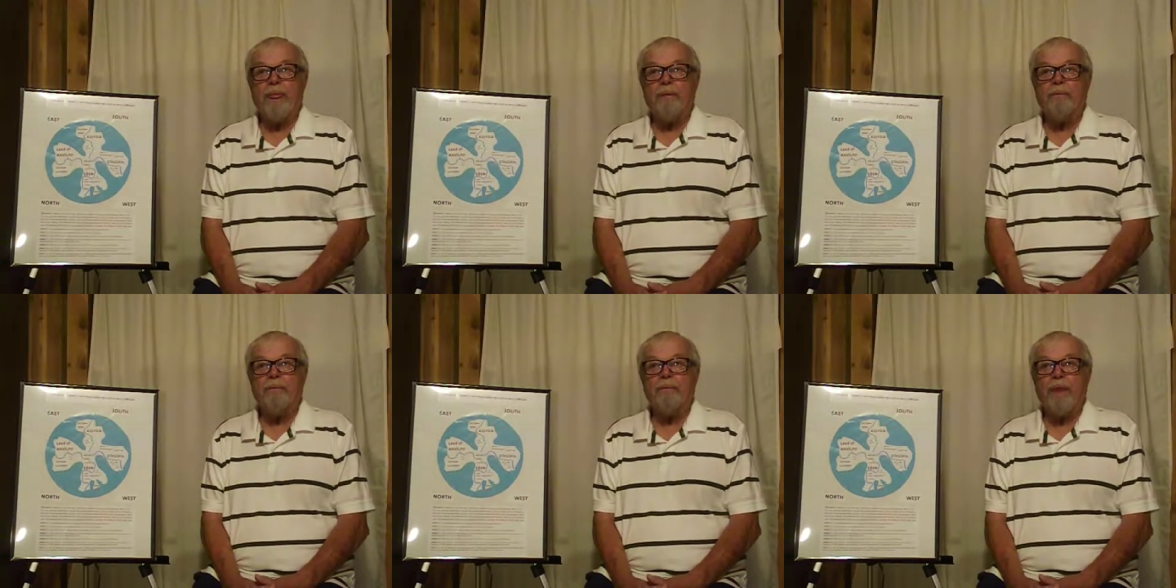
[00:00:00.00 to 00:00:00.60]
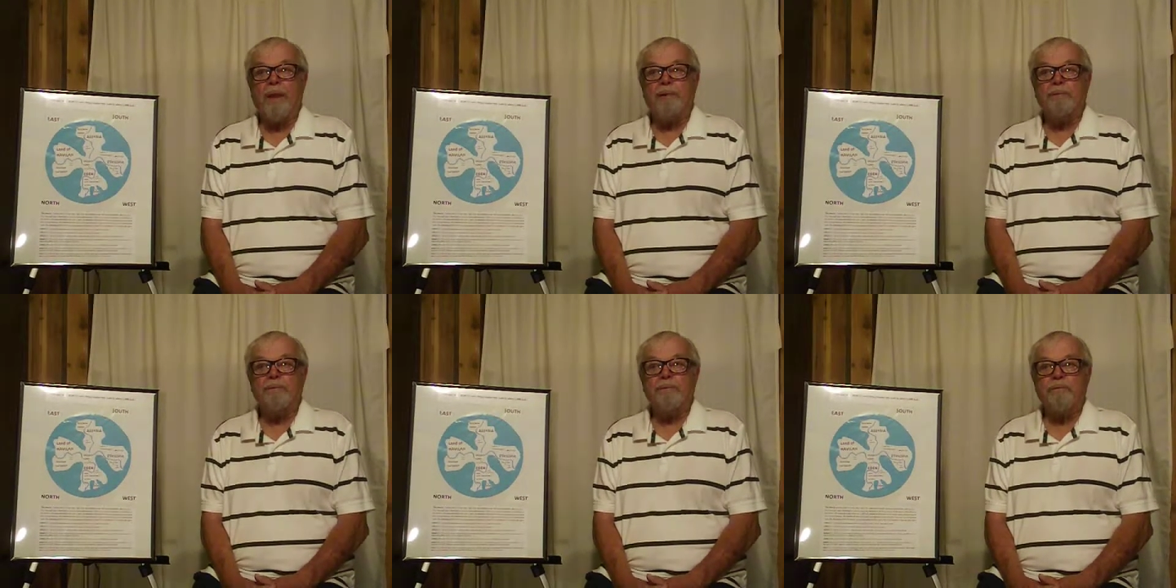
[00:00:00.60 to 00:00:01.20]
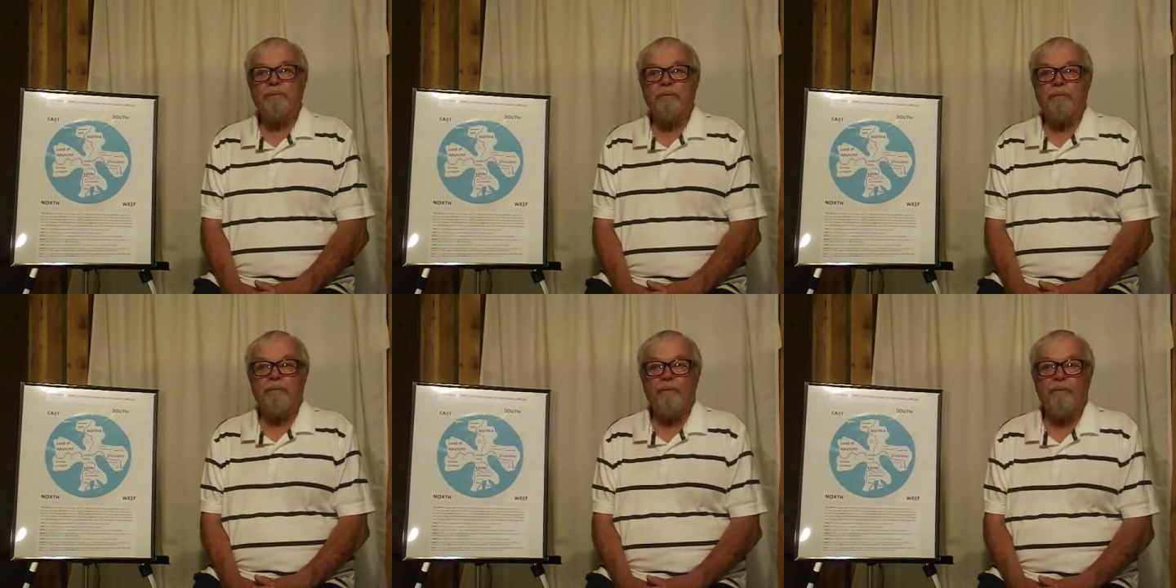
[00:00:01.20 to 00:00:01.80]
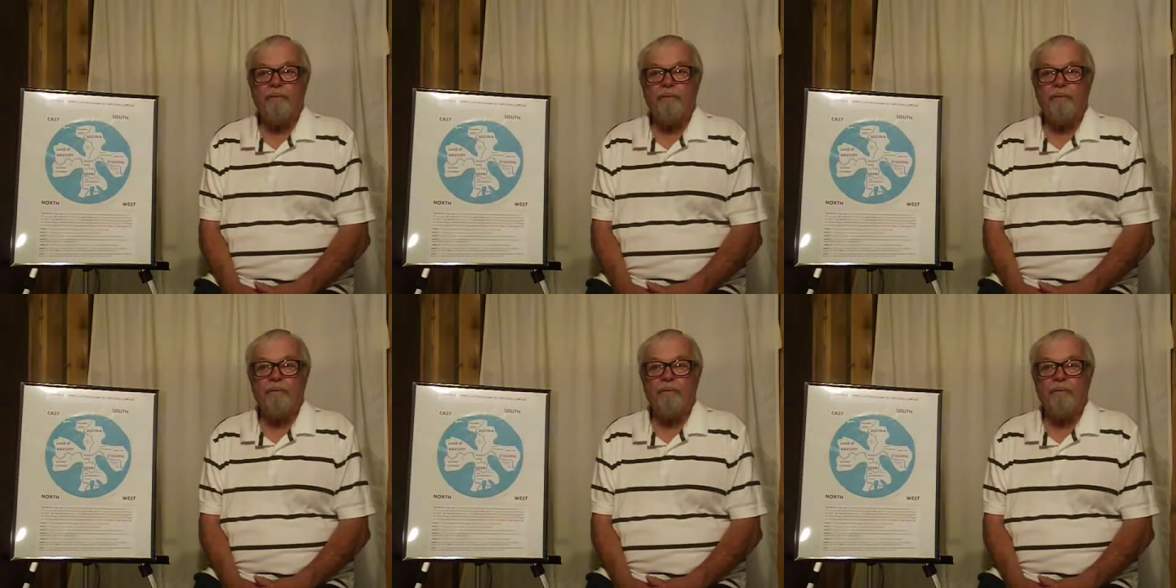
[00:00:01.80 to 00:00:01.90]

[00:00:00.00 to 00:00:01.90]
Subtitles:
No one is speaking in this clip.